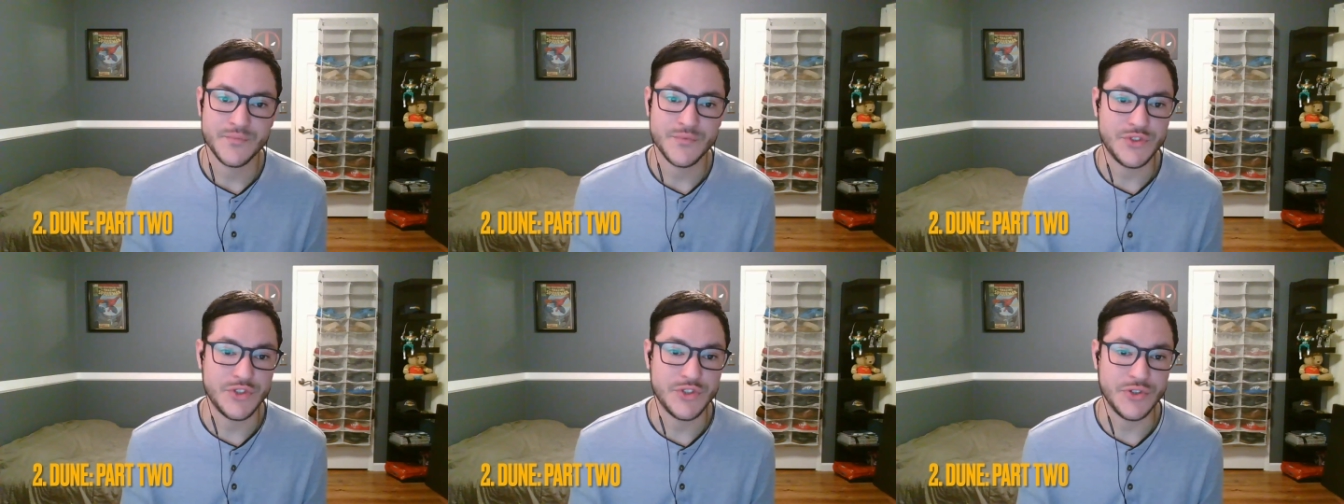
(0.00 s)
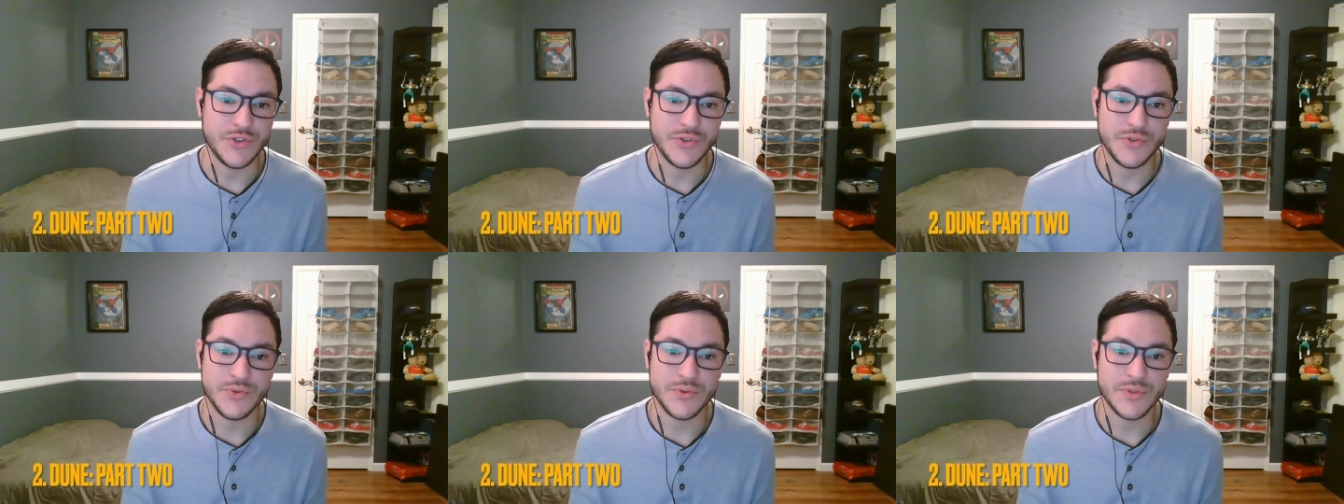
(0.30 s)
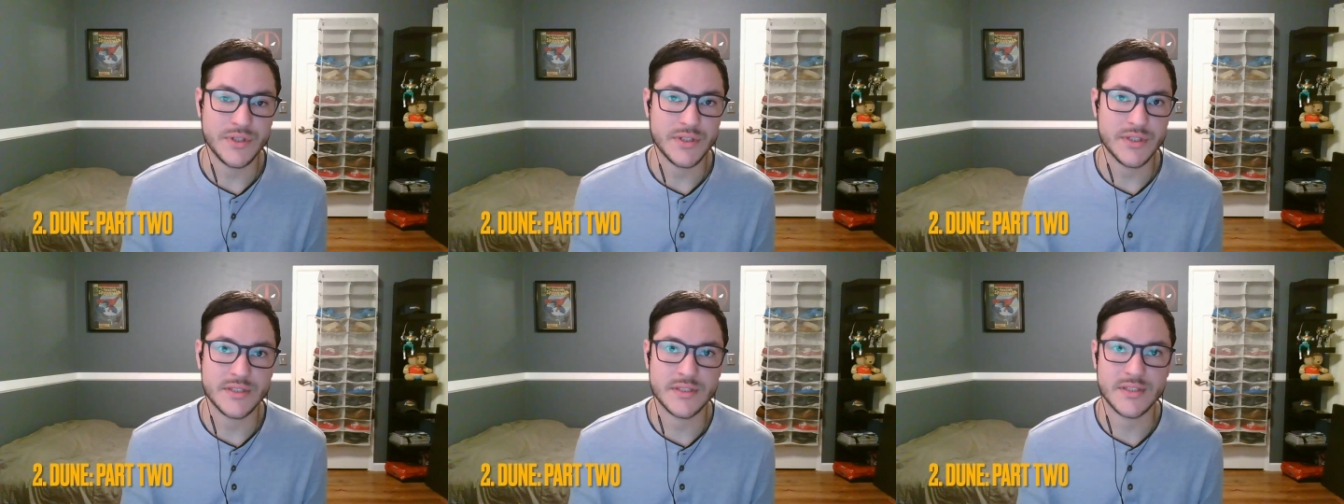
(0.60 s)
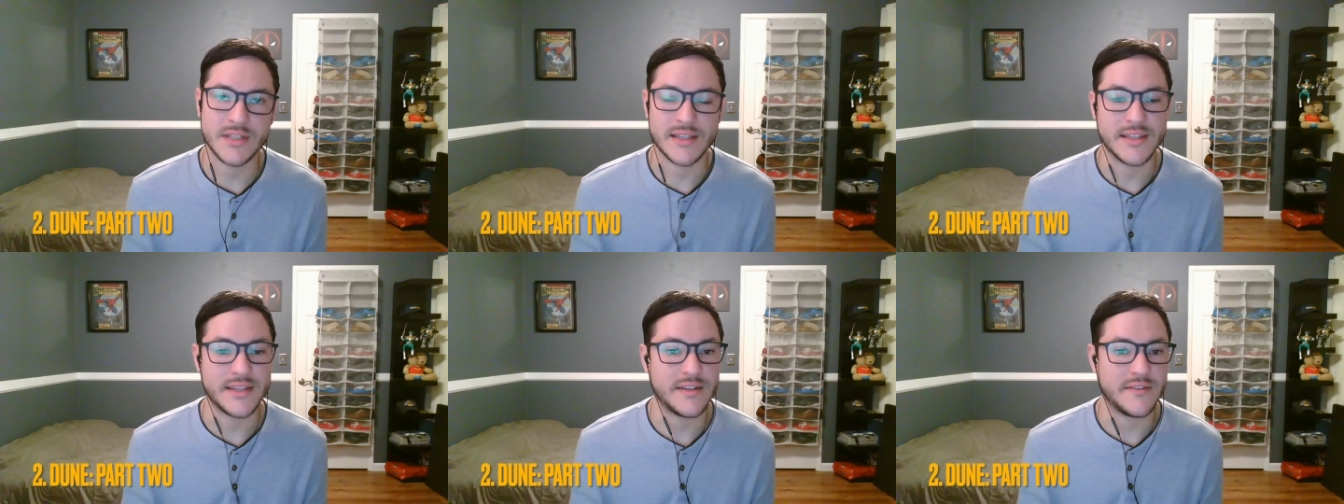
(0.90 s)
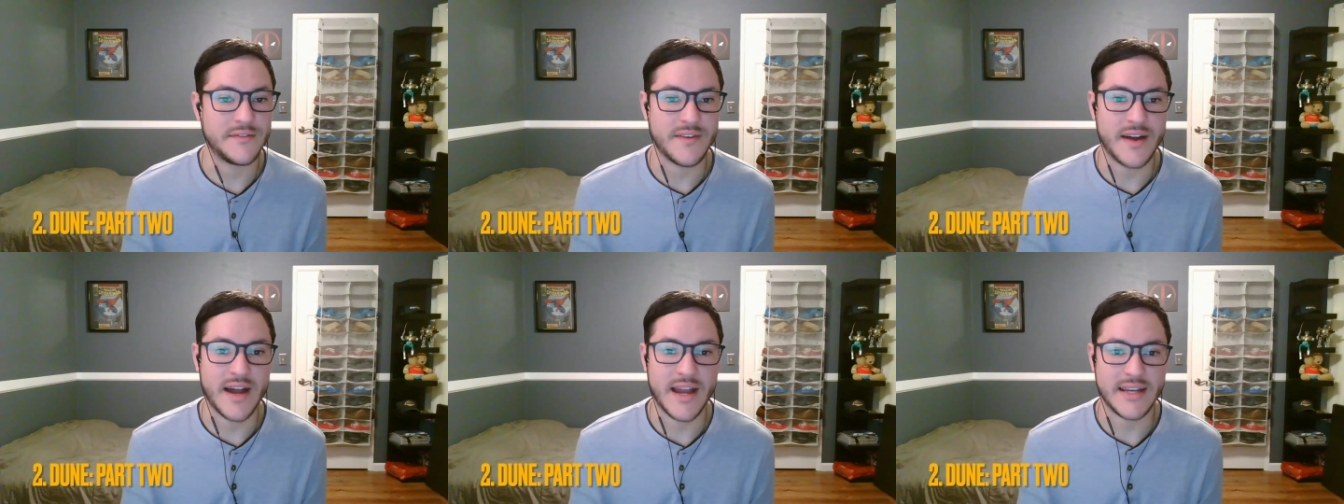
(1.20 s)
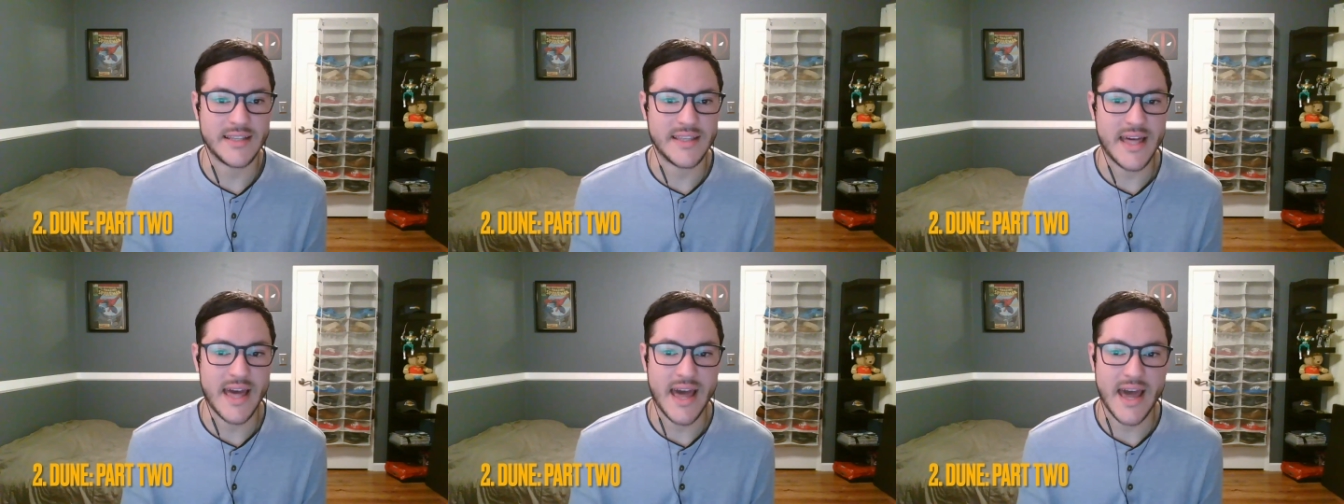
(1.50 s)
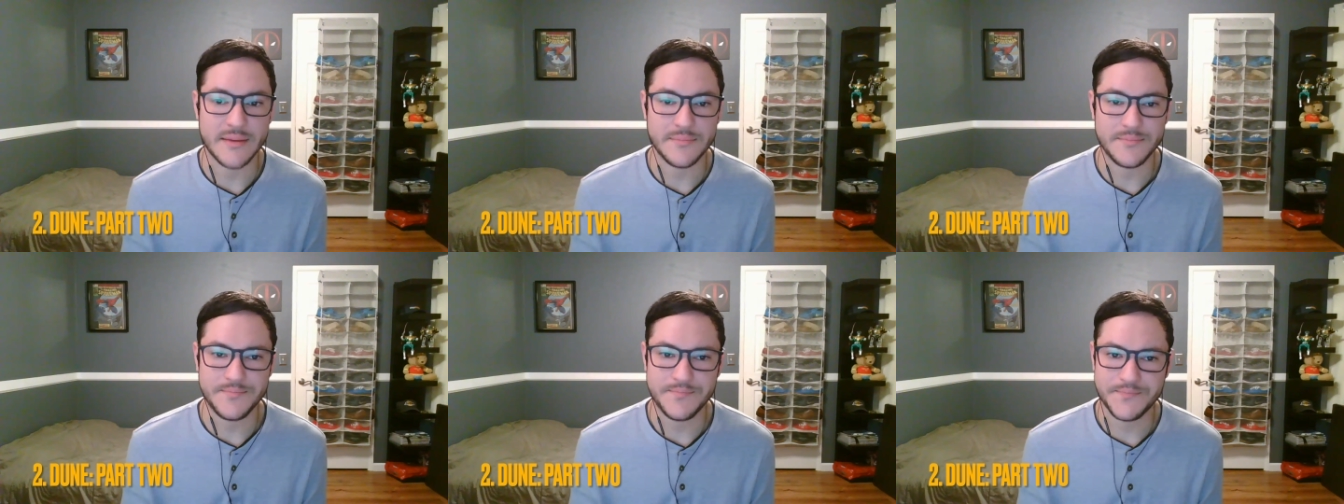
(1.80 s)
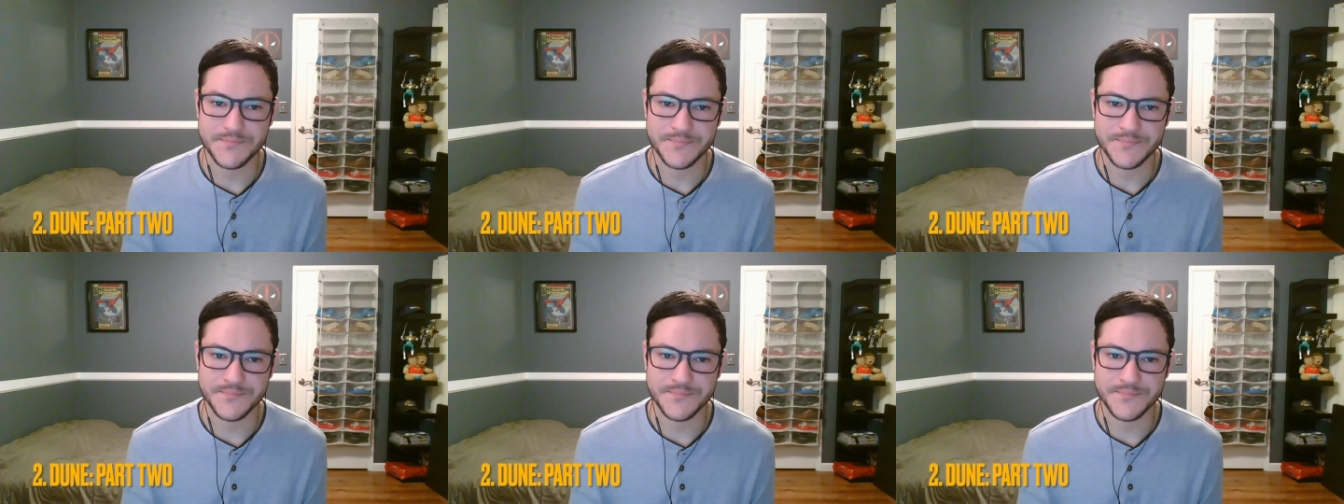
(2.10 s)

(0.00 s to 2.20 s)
Dune solidified that.